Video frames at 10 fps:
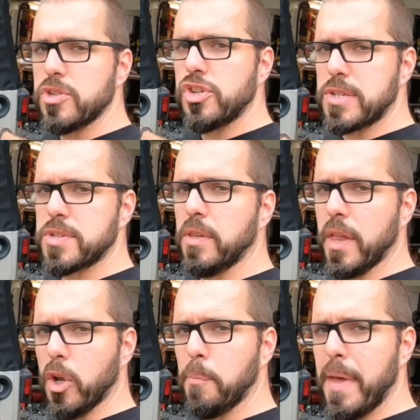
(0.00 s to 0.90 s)
just a
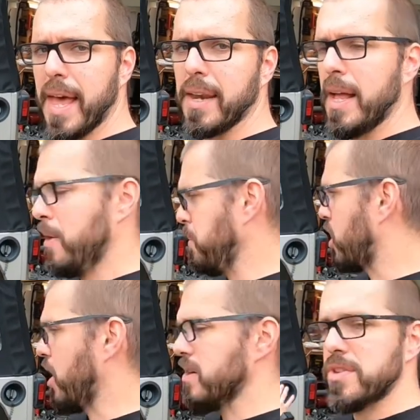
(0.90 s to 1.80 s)
little bit
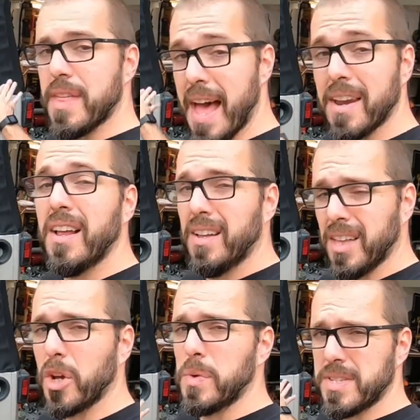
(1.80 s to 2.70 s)
because of that,
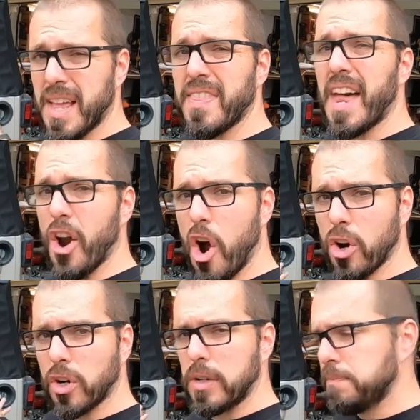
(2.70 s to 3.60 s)
like we said, that
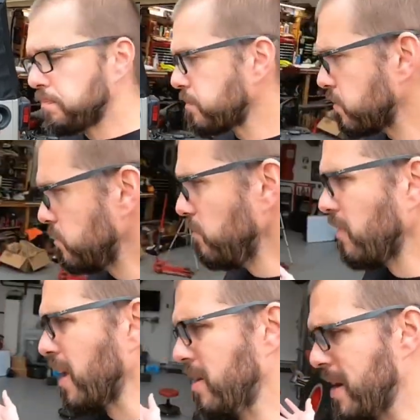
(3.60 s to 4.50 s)
arc.
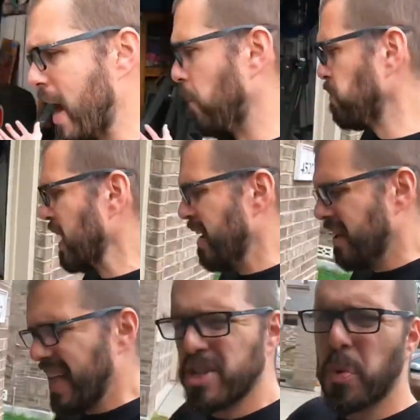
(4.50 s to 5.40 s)
Now,
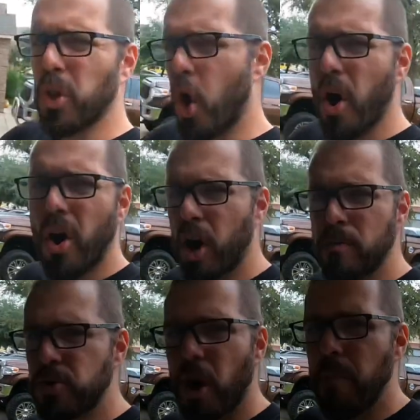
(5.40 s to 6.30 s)
that's where long
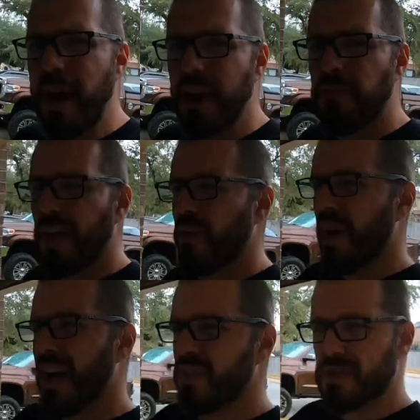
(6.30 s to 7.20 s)
arms are a benefit,
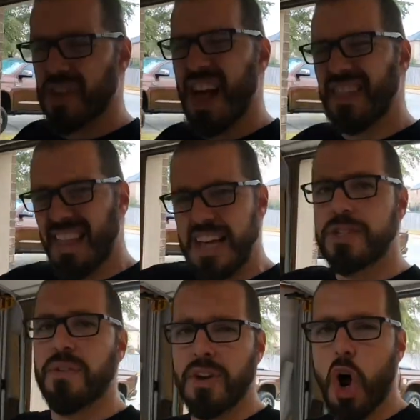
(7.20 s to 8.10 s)
right? There's a lot less
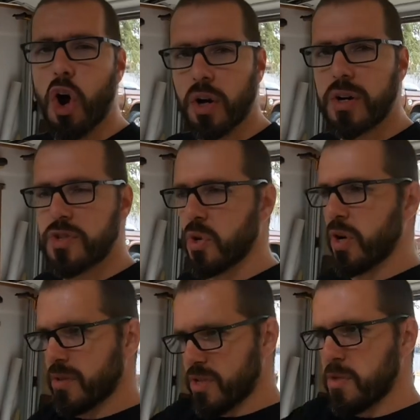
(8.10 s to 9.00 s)
of an arc, so
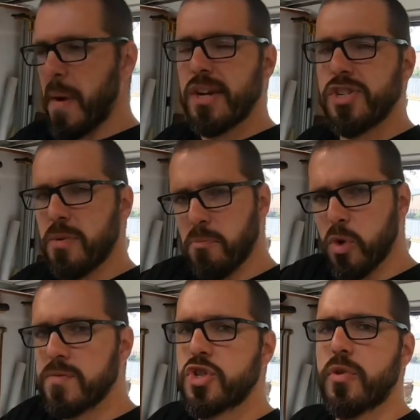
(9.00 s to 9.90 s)
your suspension
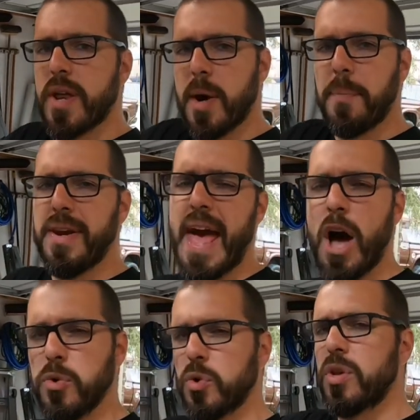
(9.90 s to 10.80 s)
moves straight up and
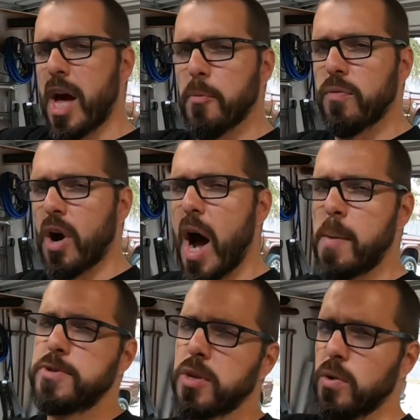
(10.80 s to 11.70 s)
down. You climb over
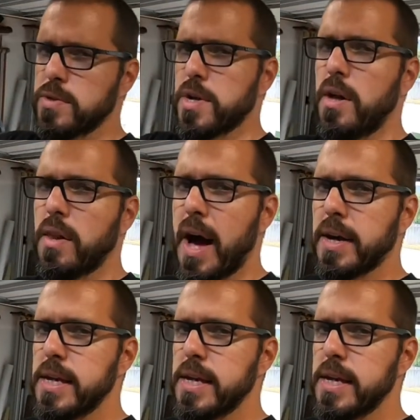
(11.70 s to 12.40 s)
obstacles a lot